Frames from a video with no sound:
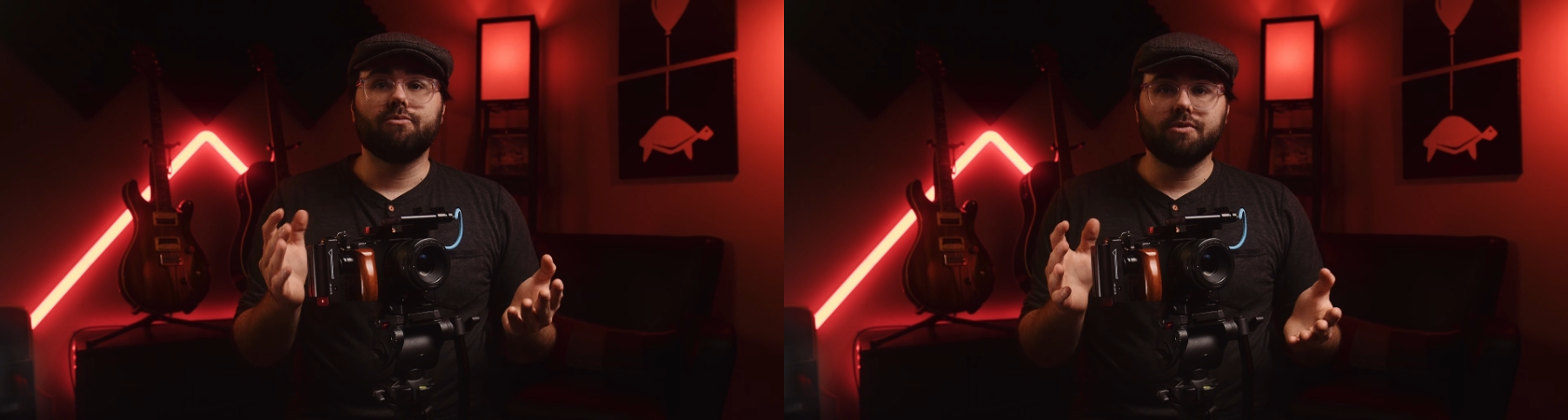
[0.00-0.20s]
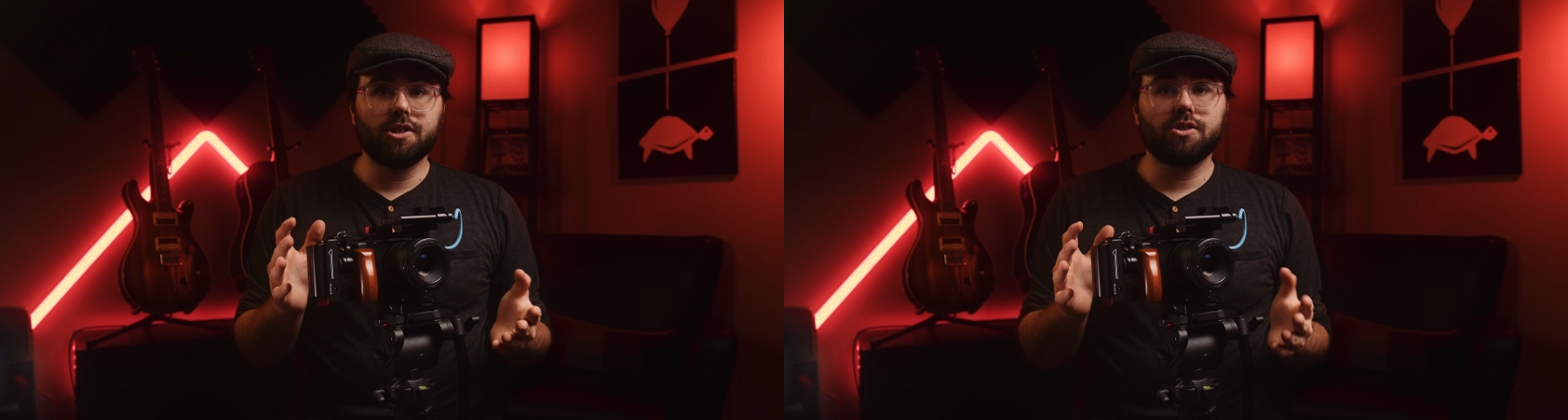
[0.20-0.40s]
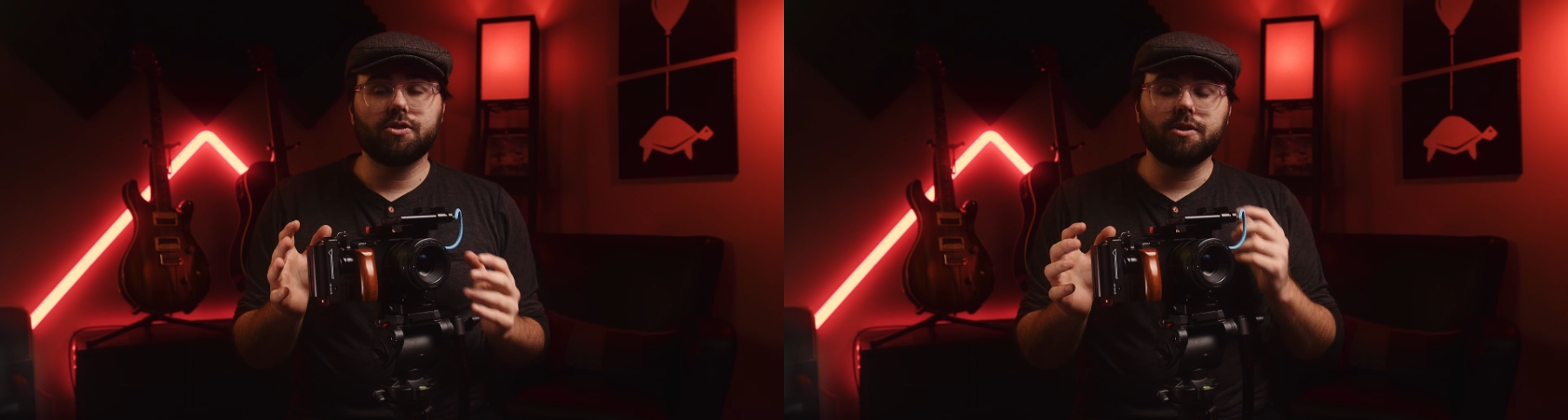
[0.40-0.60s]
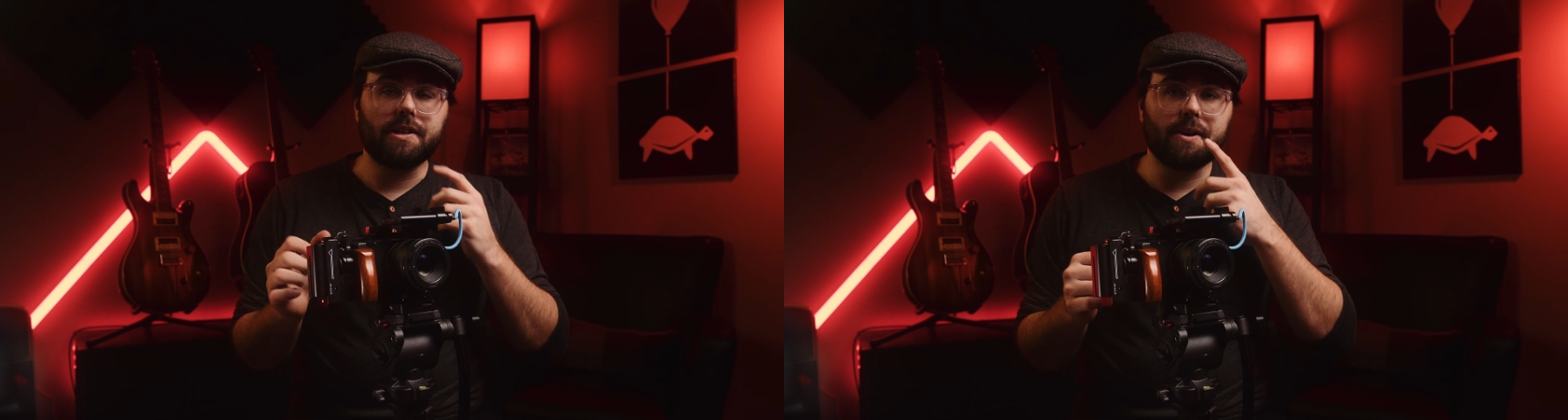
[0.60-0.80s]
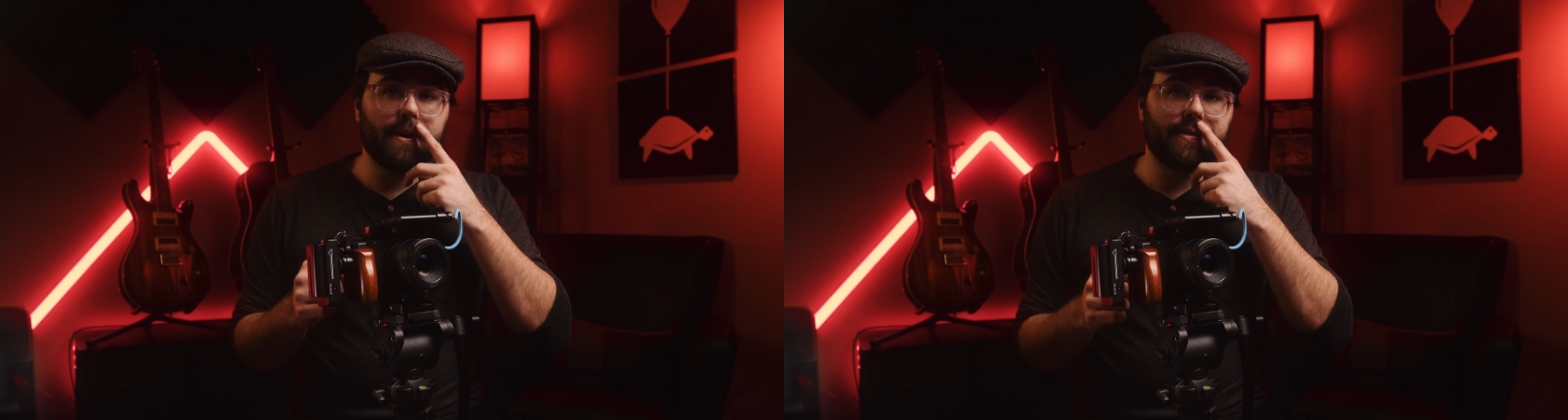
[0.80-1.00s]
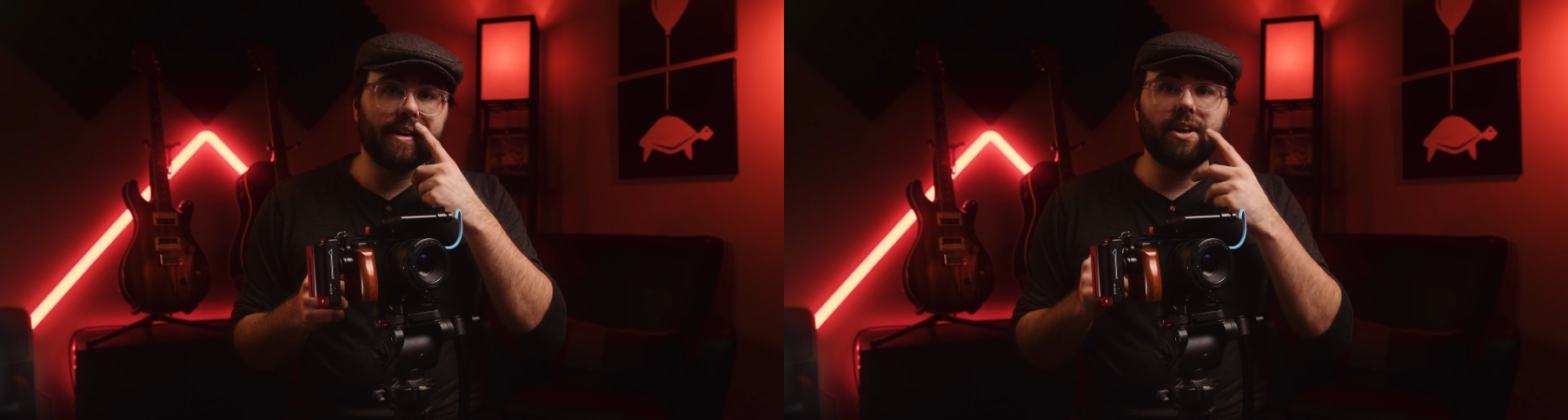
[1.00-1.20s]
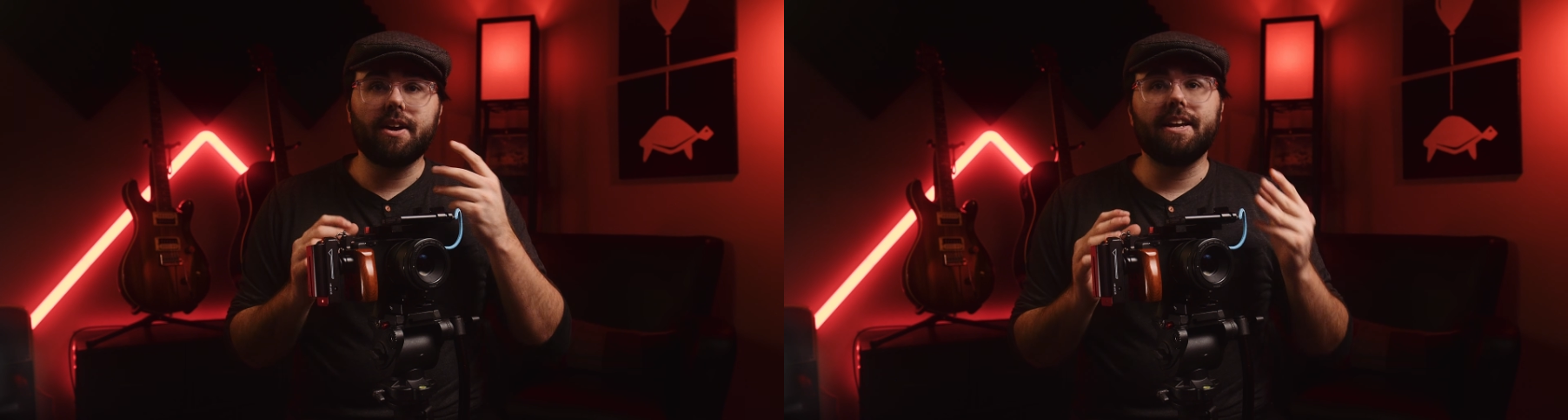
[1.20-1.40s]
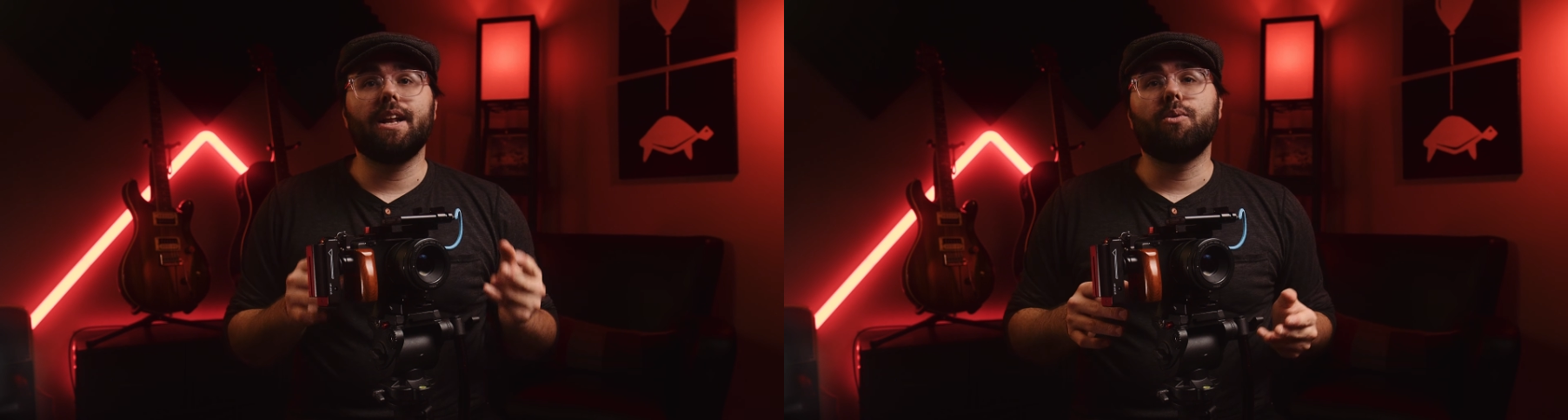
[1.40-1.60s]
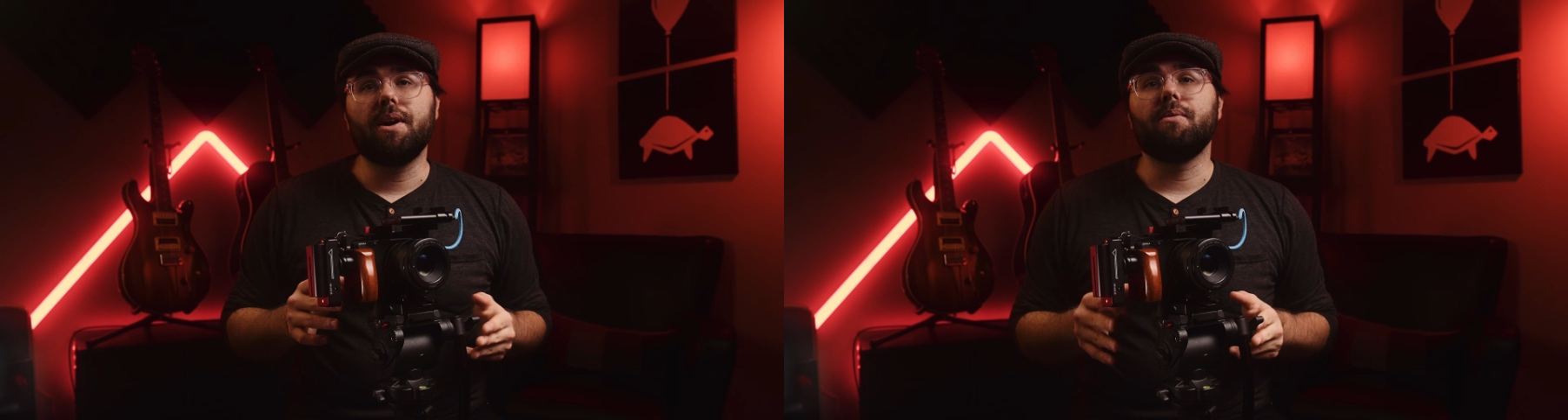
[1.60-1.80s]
which is true. You know, I think you can get away